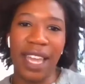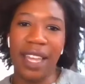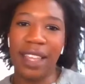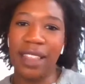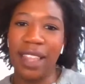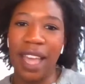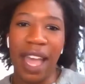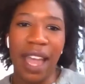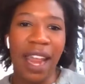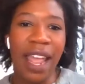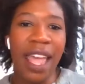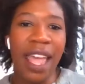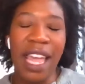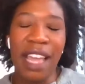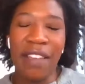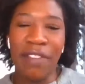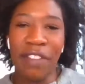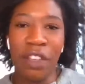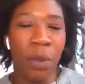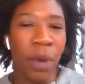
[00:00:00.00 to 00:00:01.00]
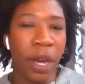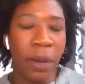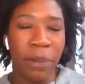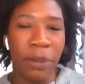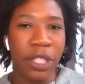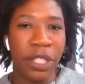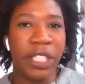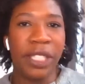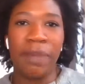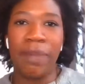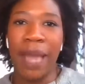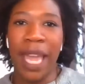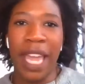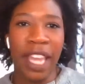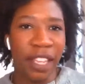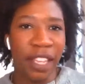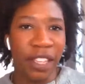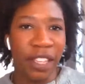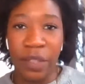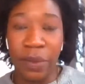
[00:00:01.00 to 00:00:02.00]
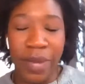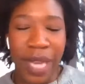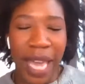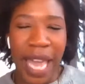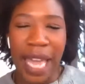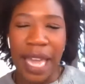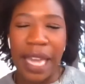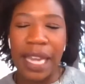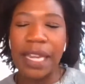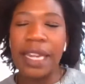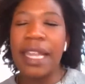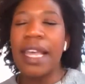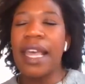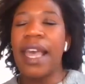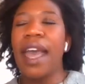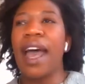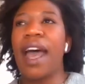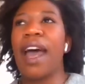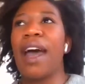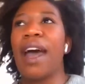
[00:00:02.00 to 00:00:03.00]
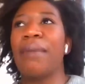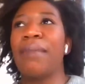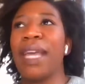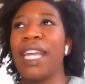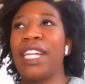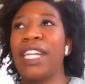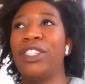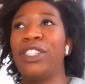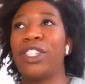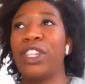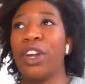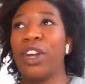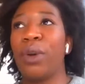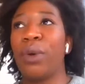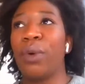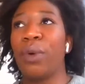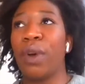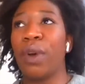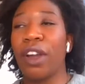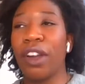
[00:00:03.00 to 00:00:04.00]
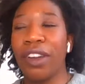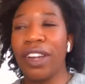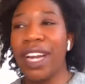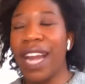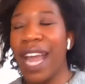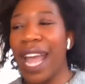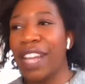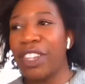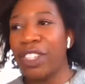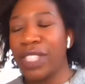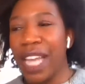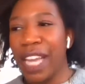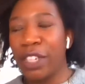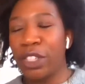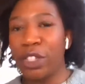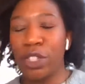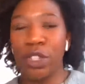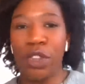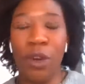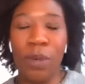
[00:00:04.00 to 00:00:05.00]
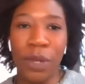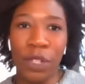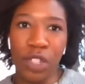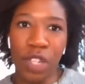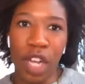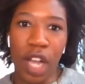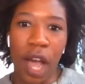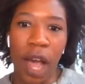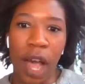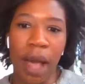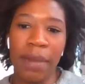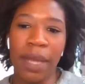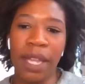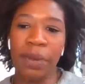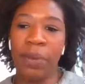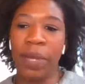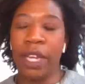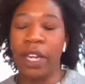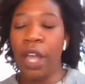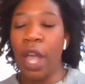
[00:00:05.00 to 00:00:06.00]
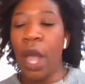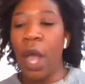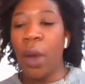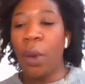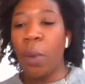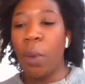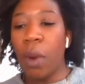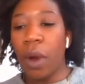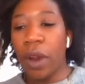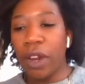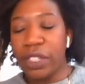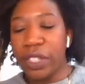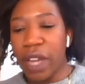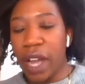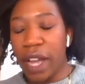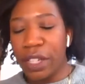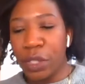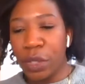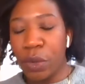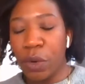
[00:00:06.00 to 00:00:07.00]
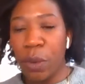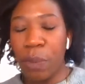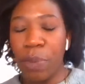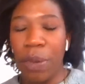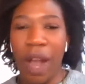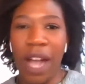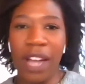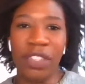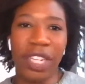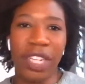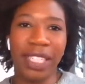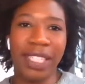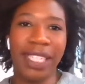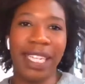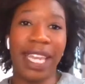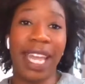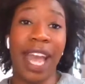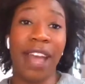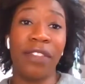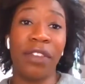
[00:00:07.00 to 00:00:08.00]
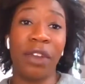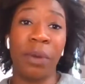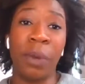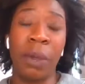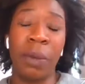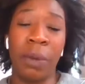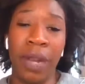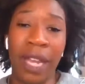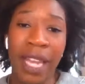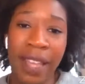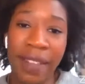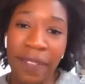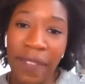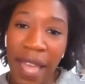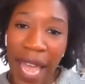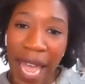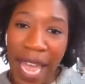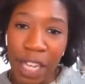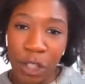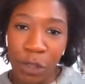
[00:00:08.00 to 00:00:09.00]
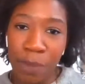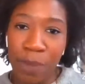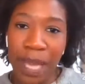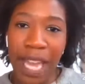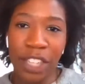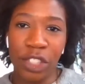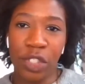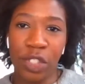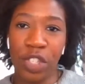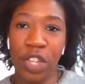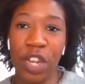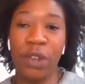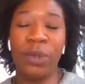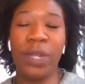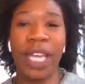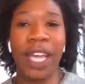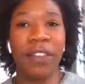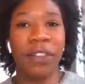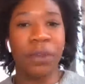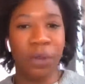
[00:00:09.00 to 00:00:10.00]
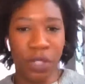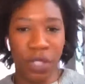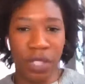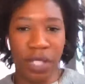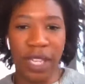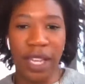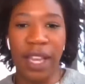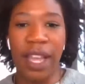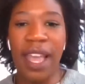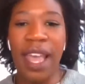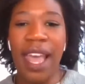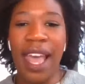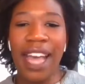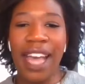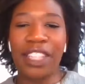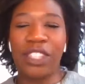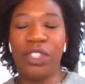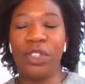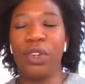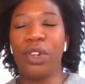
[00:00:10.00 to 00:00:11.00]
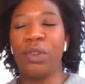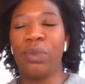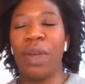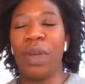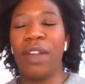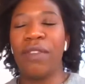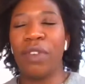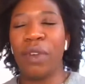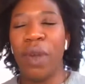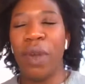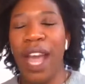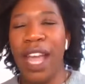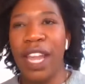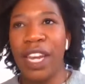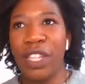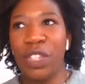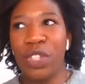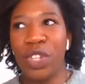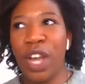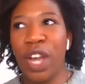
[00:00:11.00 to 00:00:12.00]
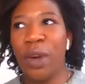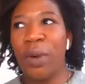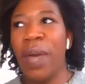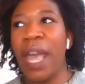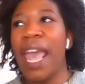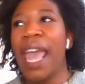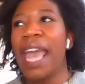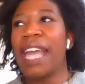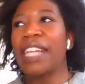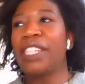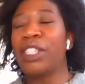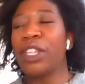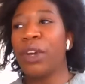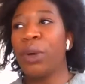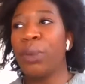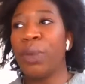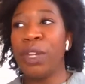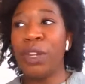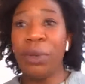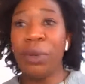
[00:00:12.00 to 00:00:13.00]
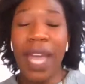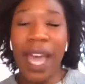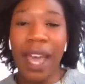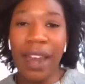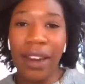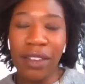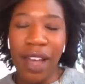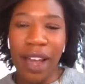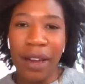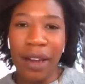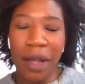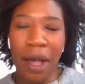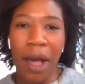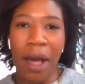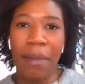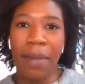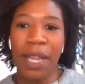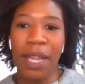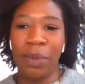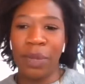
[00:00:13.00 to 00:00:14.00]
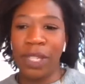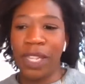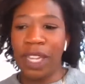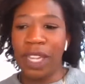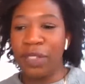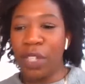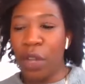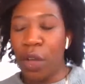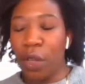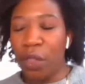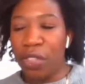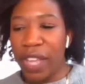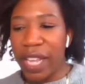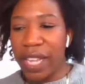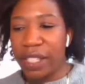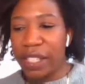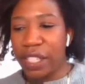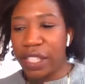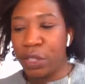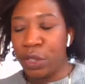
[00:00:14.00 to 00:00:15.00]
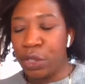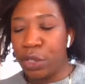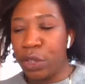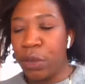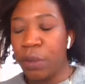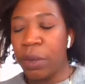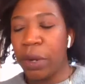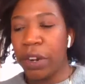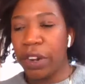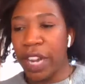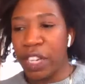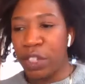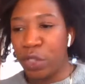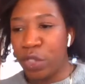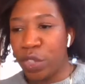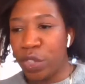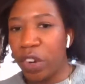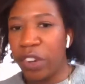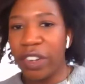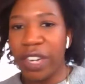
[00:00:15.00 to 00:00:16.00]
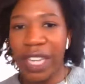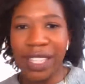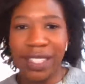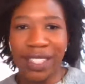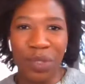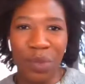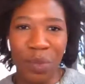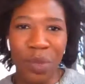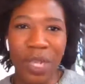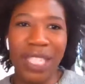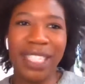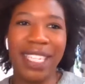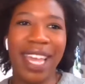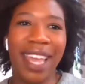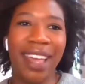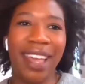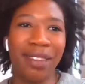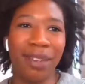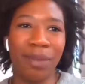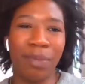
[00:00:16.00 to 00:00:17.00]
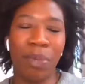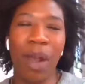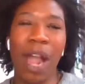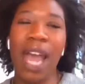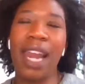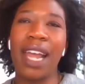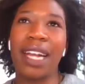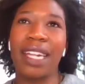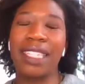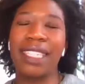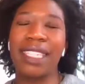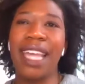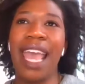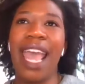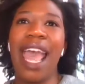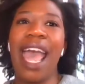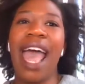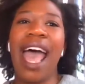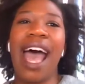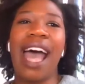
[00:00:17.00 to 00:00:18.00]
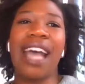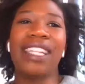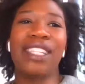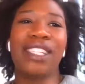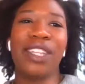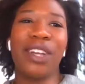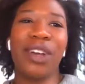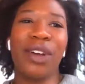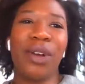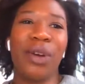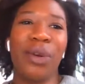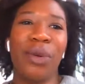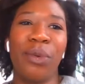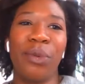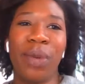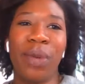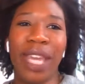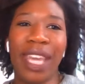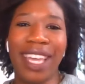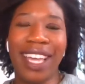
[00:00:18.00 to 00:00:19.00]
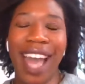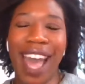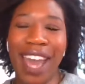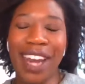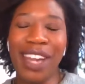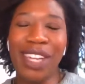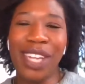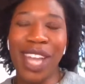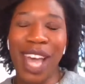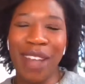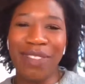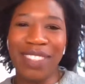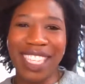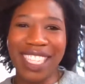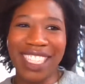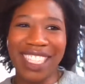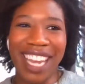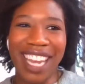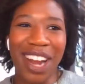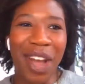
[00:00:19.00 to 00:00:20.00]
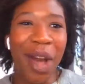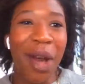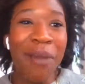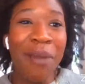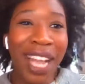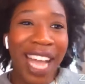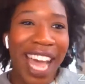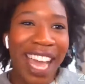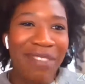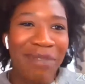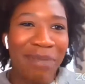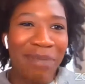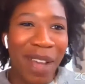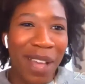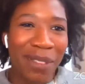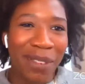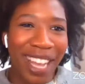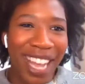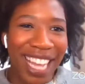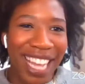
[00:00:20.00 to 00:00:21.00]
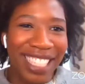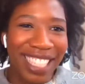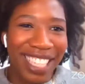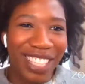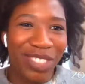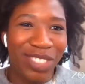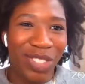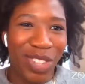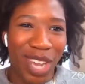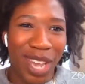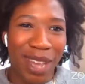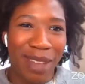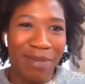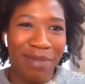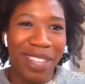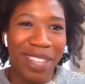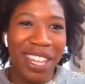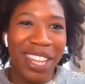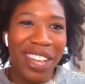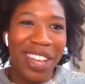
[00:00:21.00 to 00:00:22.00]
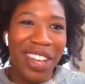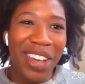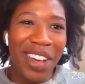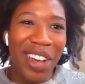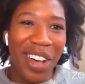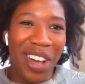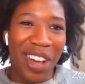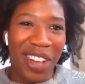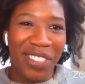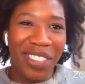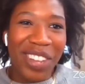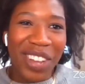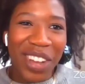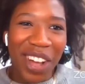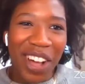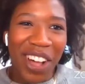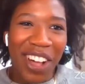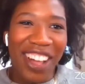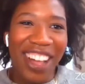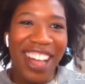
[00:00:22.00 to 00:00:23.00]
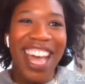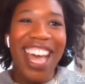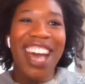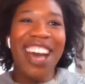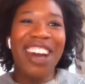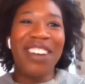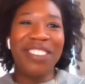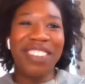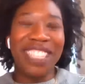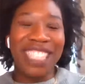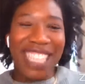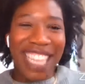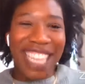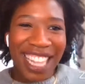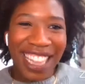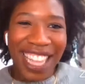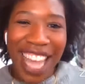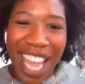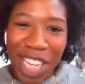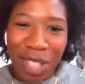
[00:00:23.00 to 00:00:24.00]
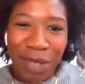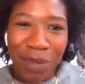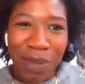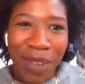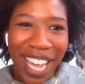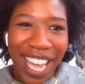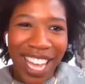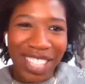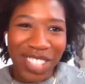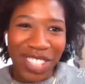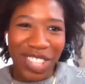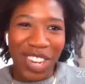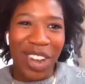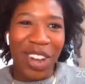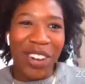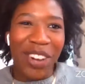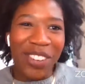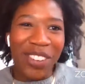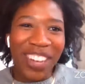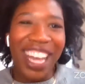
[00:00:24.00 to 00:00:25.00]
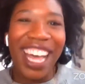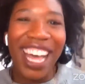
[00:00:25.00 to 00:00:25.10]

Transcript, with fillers: thing that if you want to participate, you can. Um, and so her and I just had so much in common. We'd worked on school projects together. We were in the HBS show together, which is a, a student run variety show. And so we knew we had a lot in common. We loved all things consumer and journeys and retail and product. And so we kind of left and said, Oh my God, by the way, I see Jim on the call who was in the HBS show.